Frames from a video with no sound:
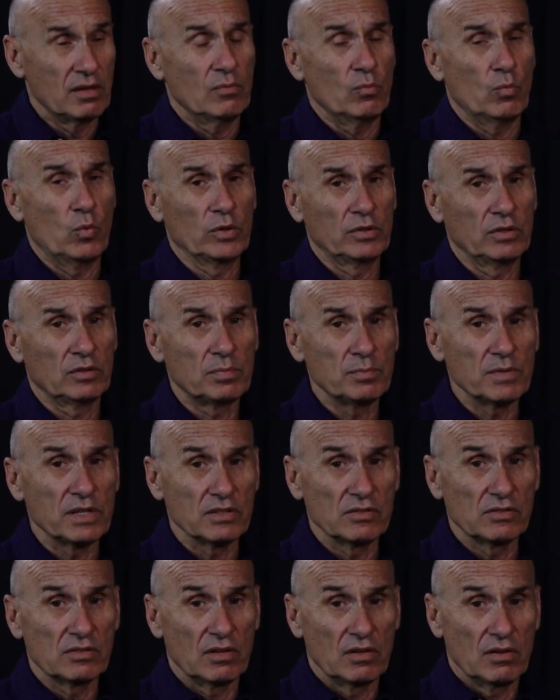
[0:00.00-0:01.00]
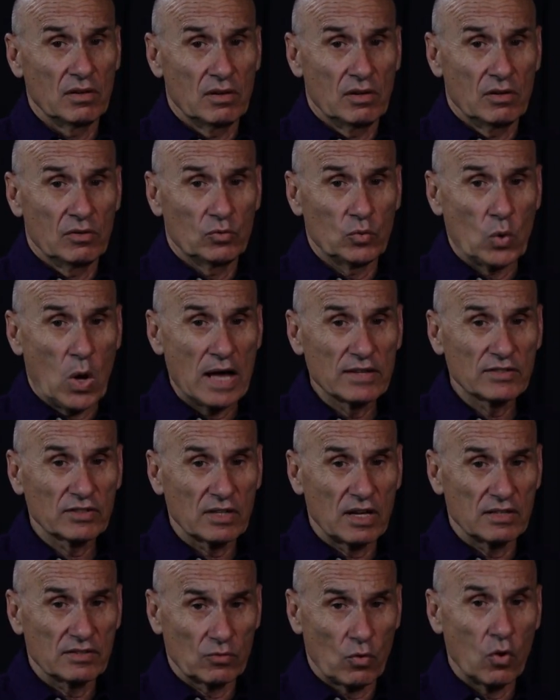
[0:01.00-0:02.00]
What it means? To
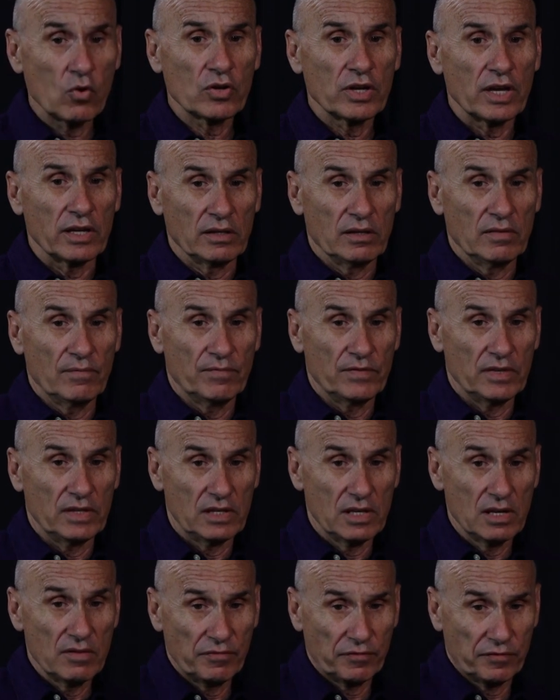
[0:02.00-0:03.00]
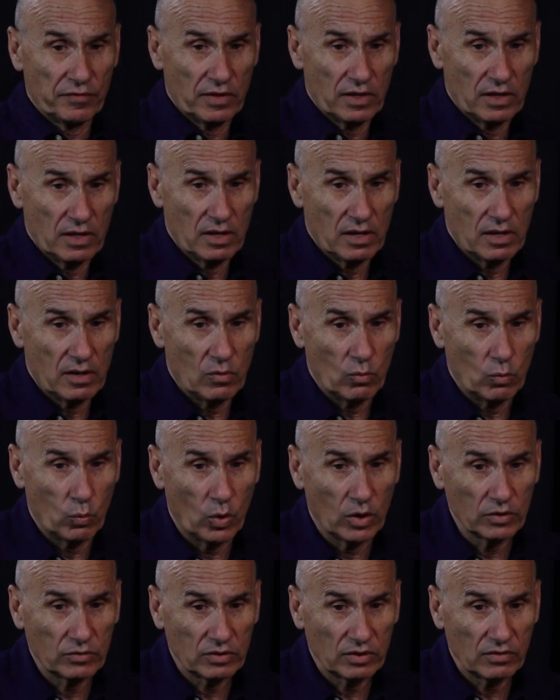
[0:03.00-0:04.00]
ask us, okay, if
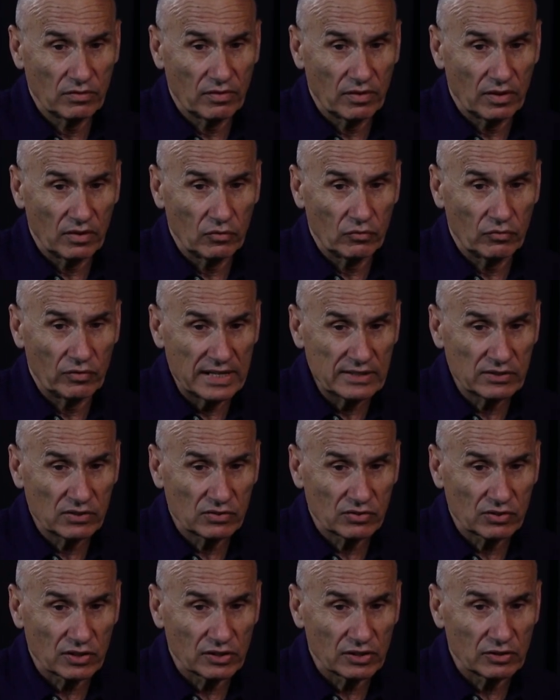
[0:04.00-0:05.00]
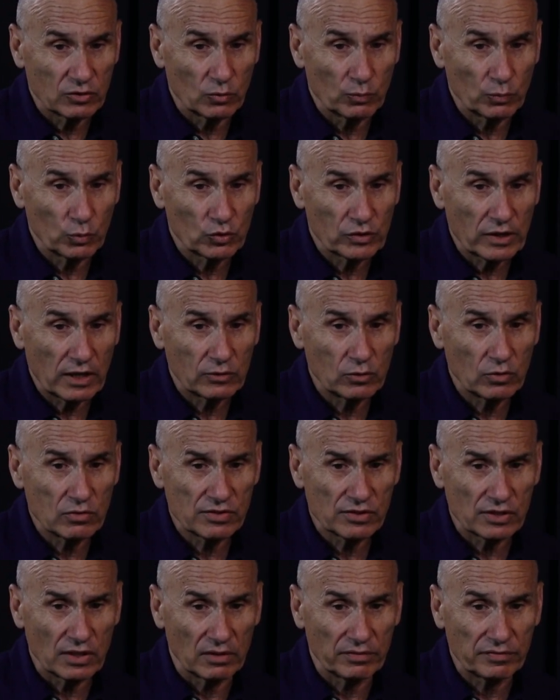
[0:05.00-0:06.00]
what is necessary to protect
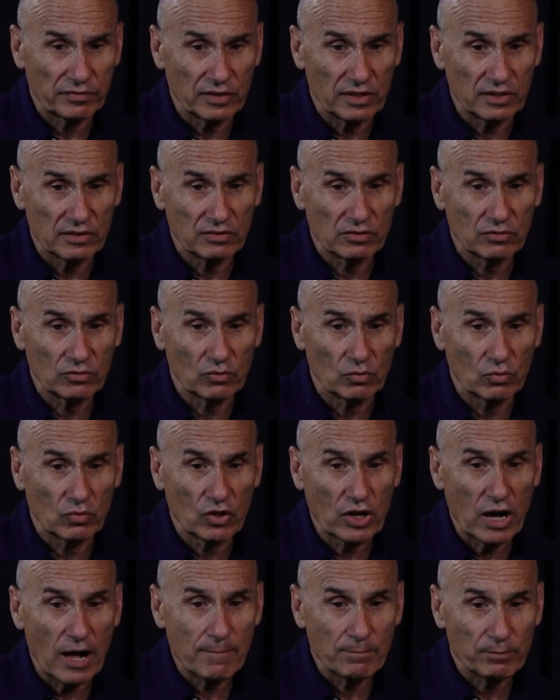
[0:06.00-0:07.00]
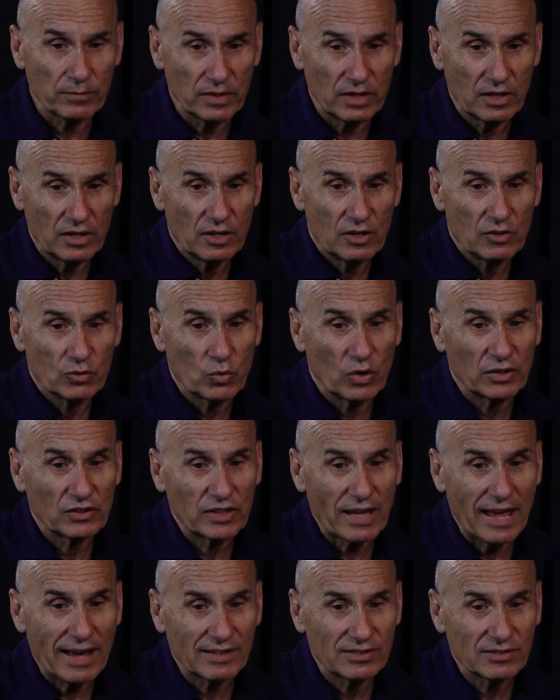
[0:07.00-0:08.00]
yourself is to come to
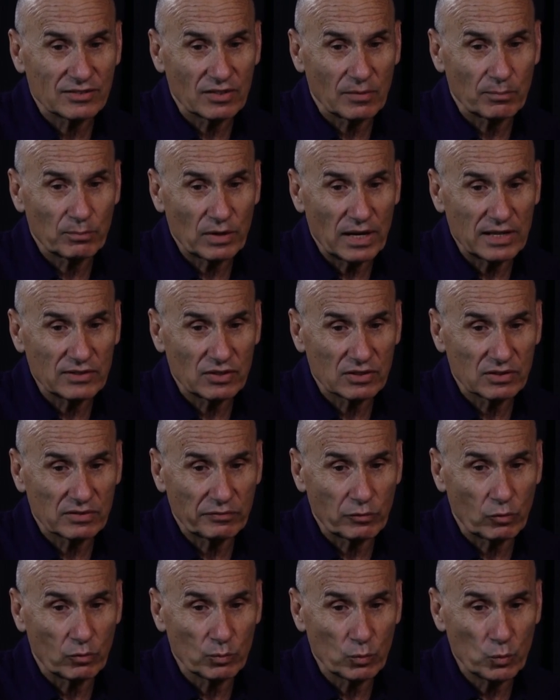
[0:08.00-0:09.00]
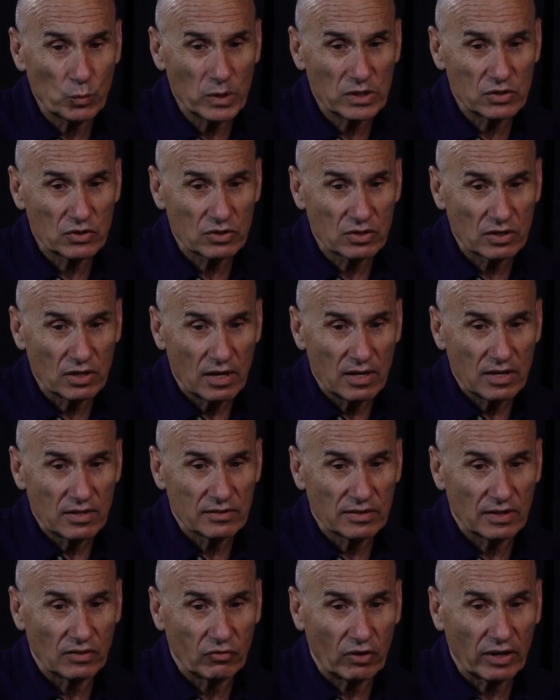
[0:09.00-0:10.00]
attack the places from which
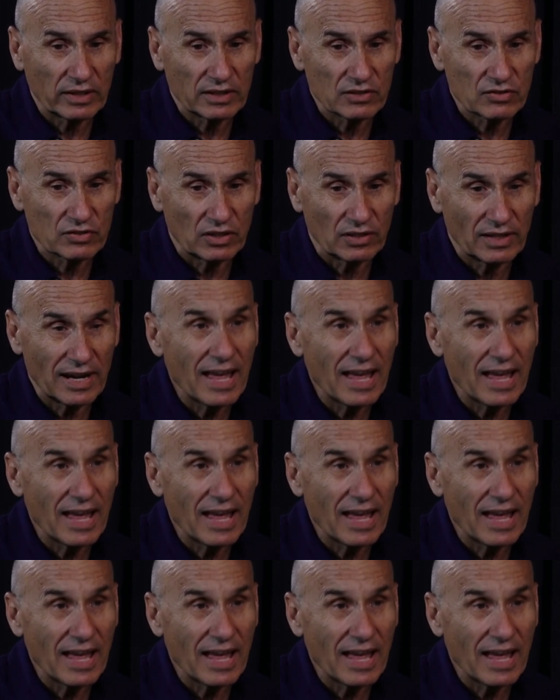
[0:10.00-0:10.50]
the rockets are